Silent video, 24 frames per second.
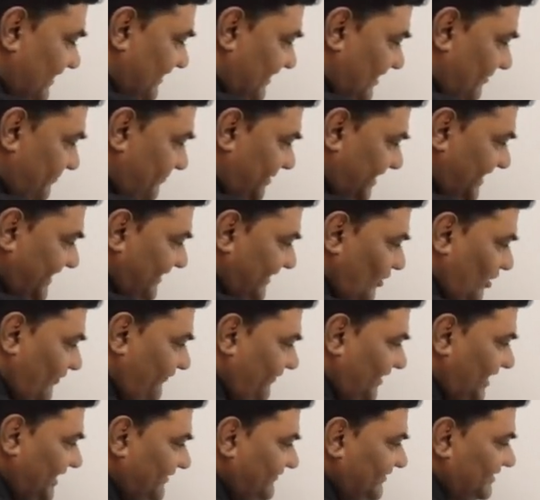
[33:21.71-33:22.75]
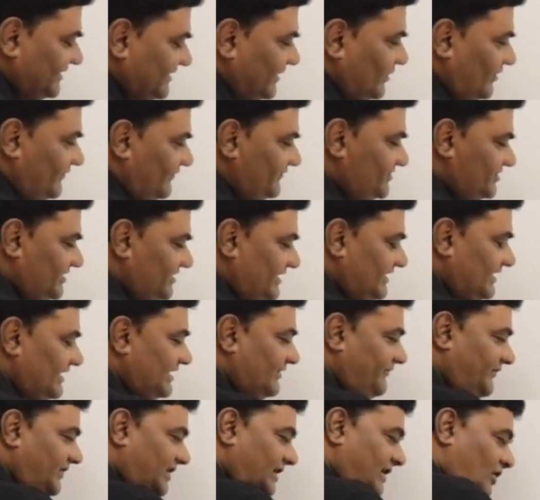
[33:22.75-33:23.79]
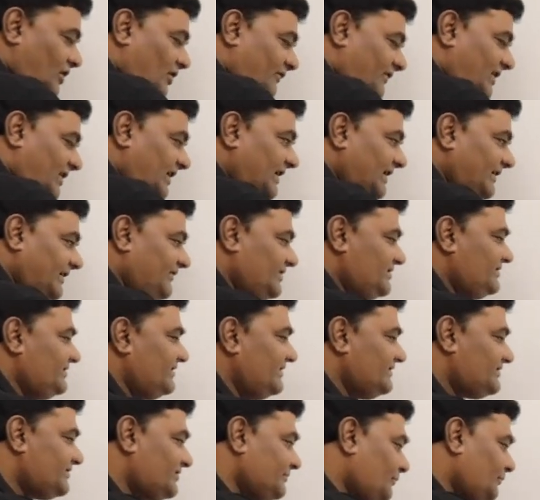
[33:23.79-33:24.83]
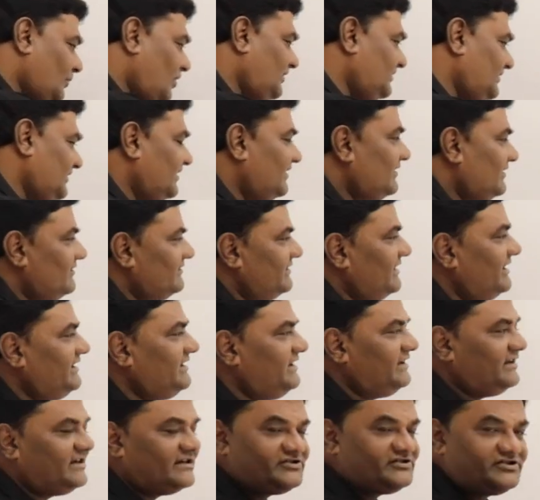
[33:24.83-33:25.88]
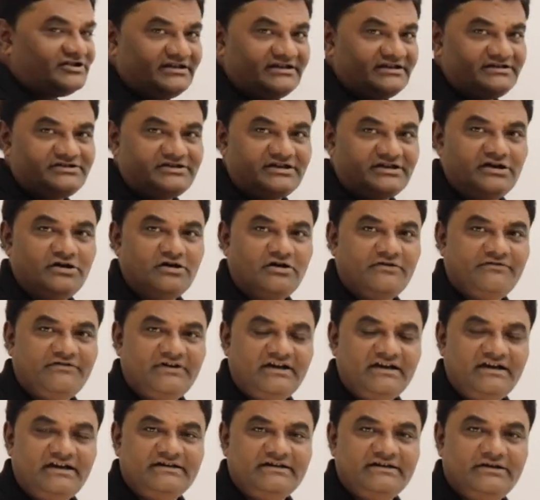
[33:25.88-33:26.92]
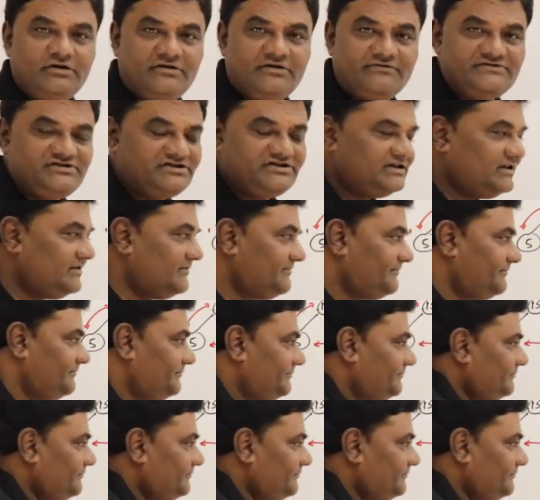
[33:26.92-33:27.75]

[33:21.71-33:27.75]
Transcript: Compare a of I with a of j. If a of I is smaller, then interchange a of I and a of j.